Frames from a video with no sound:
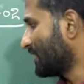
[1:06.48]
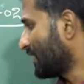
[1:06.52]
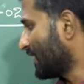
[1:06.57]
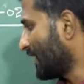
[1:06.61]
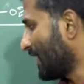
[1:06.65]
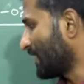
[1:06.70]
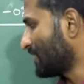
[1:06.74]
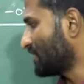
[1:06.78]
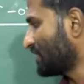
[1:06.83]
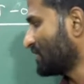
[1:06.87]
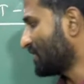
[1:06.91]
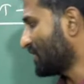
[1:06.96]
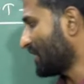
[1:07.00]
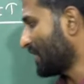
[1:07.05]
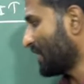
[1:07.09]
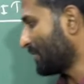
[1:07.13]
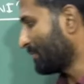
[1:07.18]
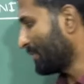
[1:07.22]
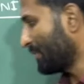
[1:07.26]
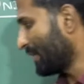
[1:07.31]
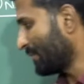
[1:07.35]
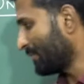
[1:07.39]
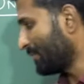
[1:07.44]
collection
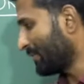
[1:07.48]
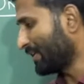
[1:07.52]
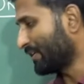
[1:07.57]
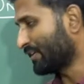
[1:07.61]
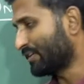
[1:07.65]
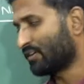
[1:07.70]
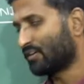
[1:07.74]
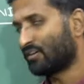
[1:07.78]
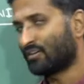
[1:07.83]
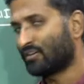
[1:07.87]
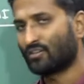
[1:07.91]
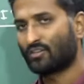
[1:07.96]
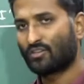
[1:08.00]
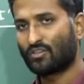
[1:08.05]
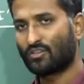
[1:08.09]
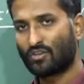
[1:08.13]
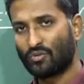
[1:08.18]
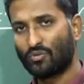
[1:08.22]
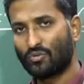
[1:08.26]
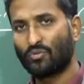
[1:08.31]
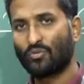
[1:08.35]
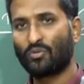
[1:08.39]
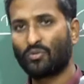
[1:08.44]
and payment
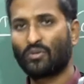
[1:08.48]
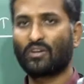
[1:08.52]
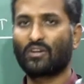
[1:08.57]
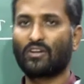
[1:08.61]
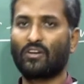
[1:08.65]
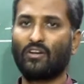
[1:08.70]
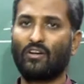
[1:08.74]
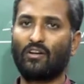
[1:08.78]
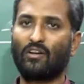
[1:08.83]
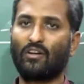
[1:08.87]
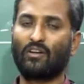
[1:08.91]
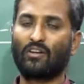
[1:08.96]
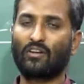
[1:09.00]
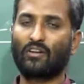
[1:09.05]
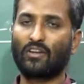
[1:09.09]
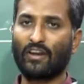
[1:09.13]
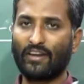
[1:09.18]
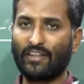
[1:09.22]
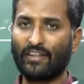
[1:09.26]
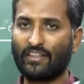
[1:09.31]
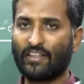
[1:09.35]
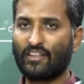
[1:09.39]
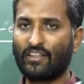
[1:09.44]
through
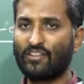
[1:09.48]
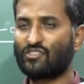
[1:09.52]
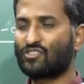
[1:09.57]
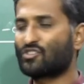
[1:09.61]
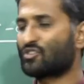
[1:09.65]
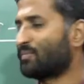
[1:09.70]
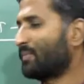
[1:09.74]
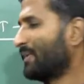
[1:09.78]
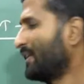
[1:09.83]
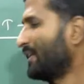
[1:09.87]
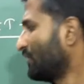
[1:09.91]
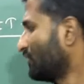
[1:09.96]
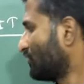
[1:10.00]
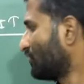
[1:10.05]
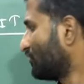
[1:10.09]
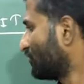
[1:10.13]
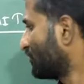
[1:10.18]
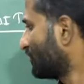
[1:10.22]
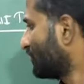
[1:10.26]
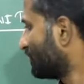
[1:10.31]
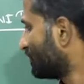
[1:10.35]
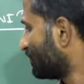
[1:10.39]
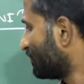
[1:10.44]
credit
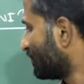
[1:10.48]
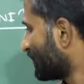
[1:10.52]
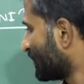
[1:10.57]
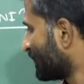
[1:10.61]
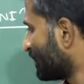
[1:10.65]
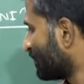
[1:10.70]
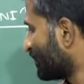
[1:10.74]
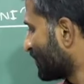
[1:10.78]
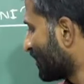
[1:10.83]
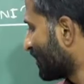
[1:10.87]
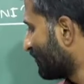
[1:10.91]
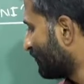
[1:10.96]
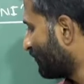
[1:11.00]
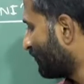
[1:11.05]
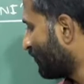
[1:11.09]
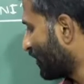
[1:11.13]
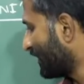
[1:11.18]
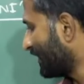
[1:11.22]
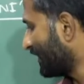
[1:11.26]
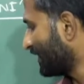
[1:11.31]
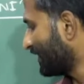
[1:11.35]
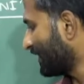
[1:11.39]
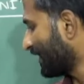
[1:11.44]
instruments,
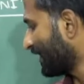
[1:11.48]
foreign